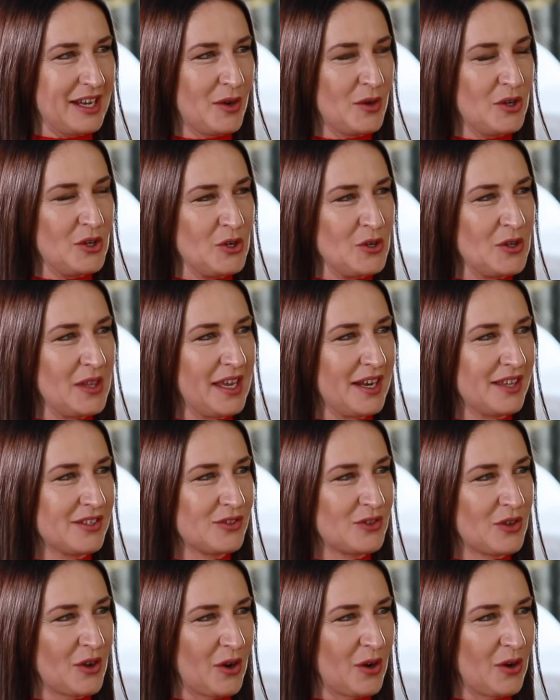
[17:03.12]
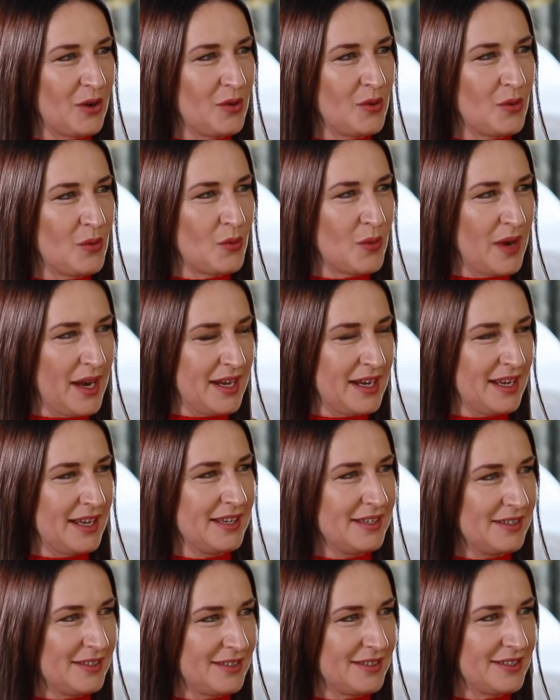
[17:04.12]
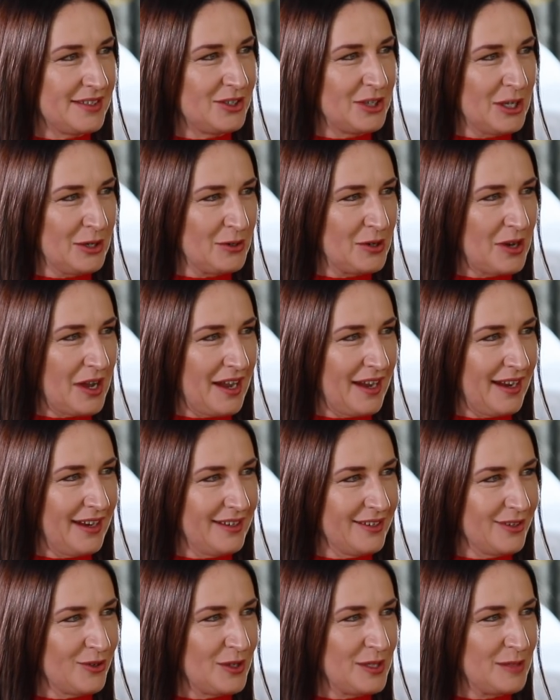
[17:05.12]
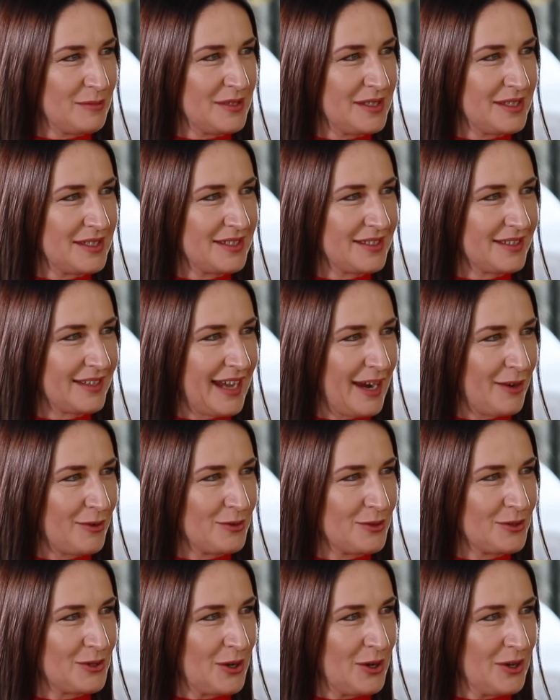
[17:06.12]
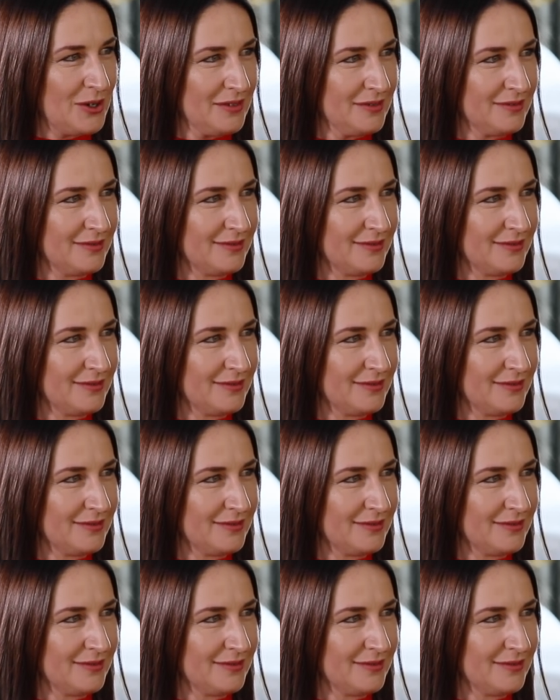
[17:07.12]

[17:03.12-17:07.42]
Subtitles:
Can you let us know when is the Channel 9 Christmas Carols on?